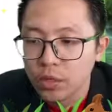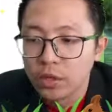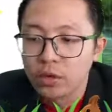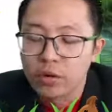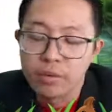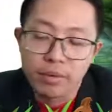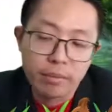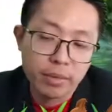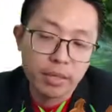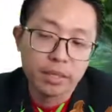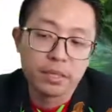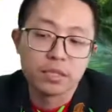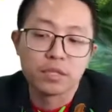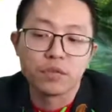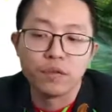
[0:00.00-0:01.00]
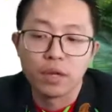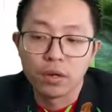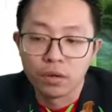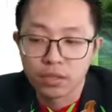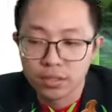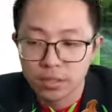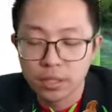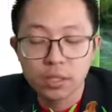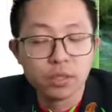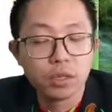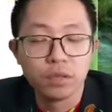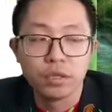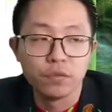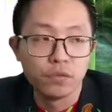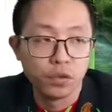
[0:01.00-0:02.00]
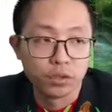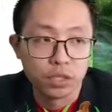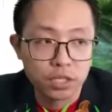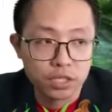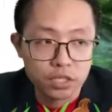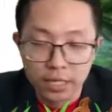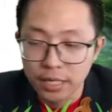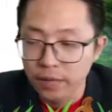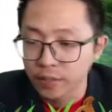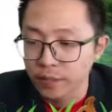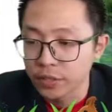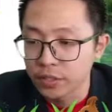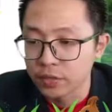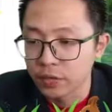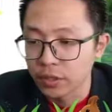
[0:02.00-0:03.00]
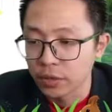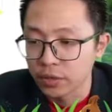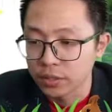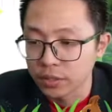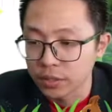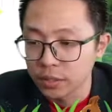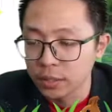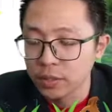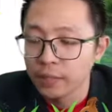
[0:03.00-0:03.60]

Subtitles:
Remember, this is velocity, not the voltage. This is velocity.